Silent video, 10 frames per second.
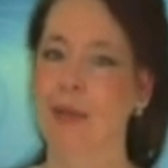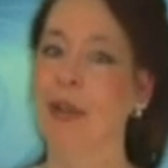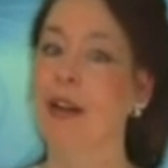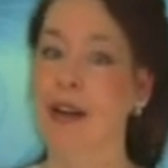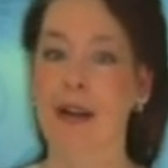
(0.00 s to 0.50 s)

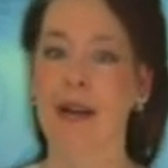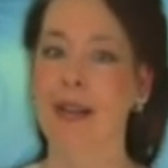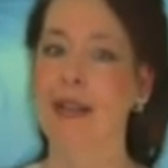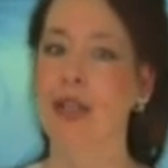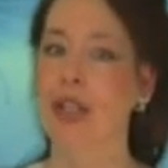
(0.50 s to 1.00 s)
big
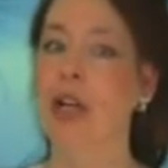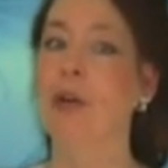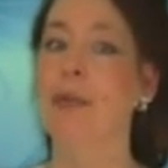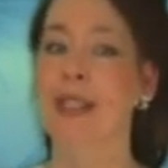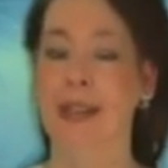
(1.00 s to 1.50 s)
heart,
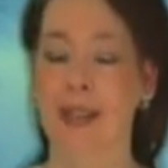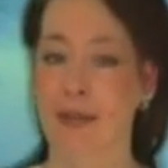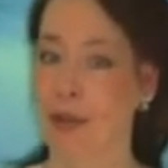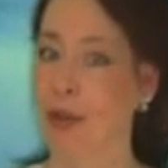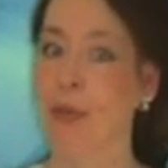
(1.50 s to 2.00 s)
sharp
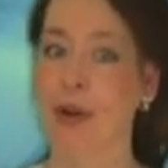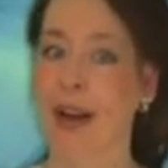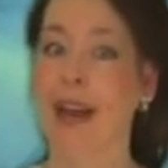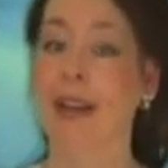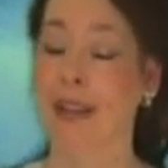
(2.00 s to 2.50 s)
sense of
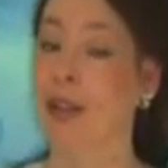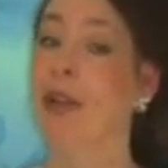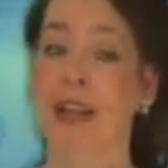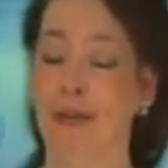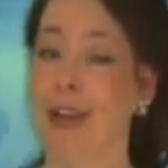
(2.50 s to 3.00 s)
humor, and
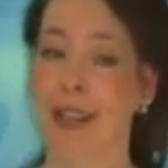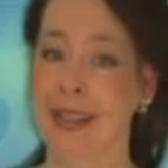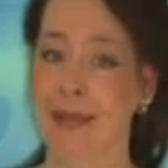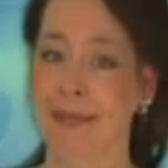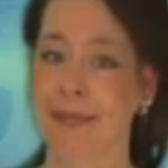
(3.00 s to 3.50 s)
great
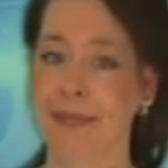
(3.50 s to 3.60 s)
friends.